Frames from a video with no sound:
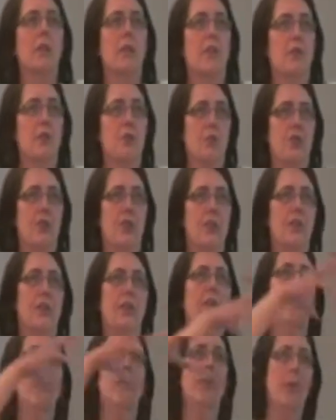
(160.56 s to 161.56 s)
is rooted
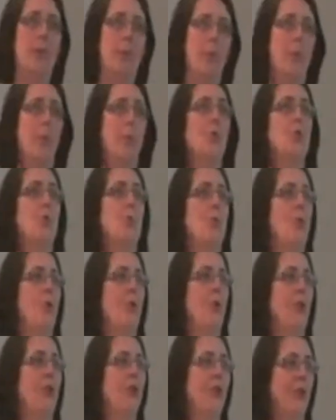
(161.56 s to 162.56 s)
in the much
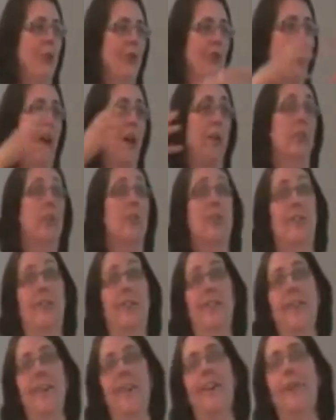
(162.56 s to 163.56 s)
more
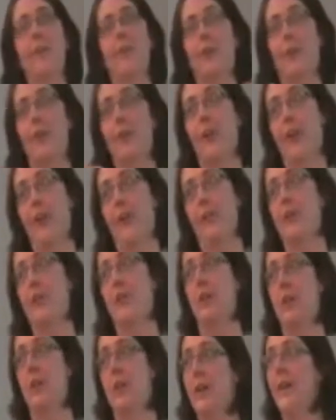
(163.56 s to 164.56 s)

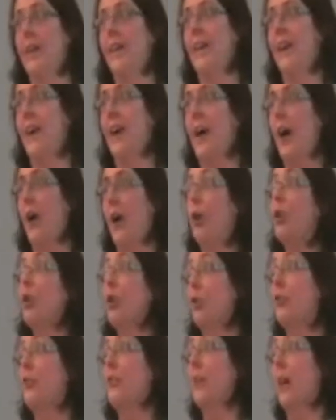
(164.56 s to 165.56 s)
society
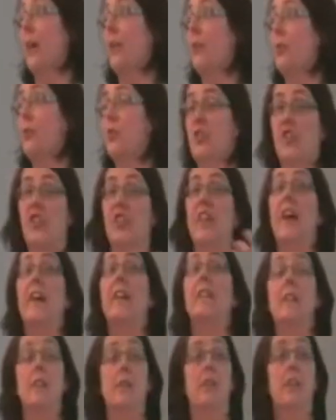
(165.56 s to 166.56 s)
context, which is the
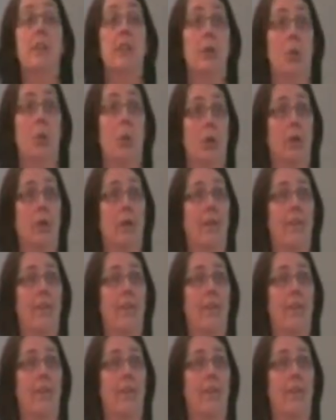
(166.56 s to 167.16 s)
activity one.